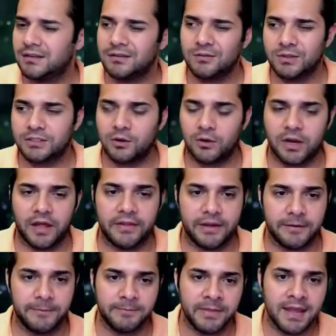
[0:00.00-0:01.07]
What's going on
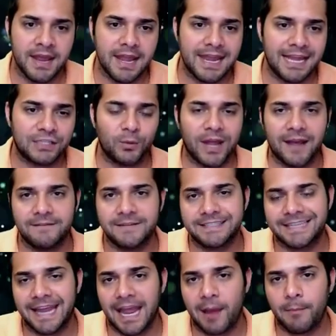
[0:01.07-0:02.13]
there? Next, we have
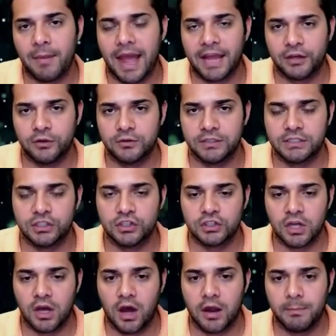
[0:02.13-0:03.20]
scam accusations
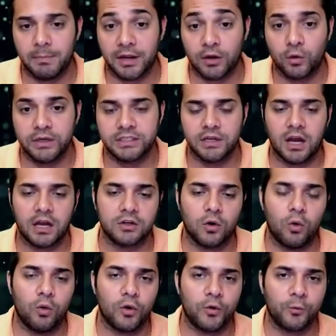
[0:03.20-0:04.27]
on Bitcoin Talk
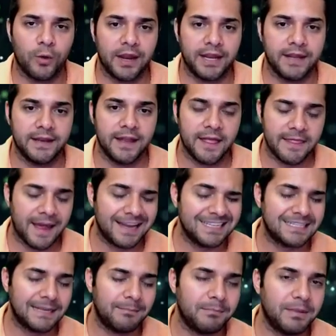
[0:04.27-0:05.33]
or Reddit. That
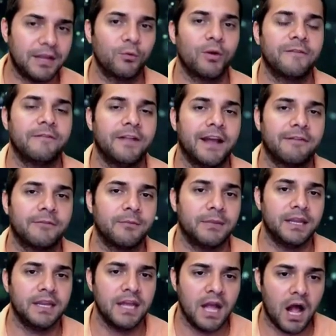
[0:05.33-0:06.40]
is a big red flag for
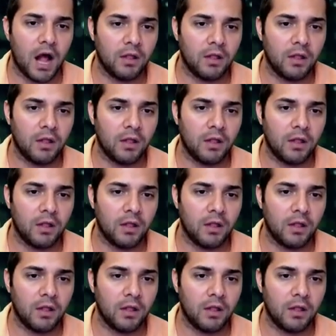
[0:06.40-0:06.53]
me.